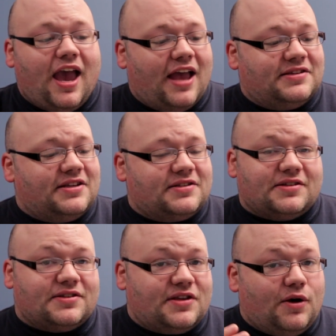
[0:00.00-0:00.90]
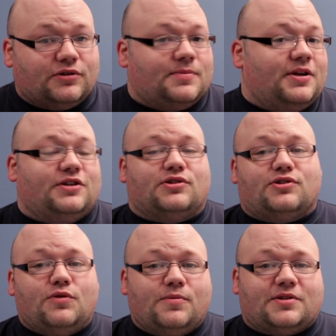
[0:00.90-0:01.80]
and since this is the Ultimate Ninja
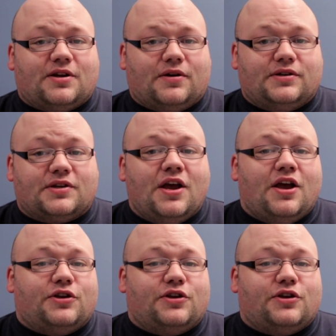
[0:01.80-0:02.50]
Storm series,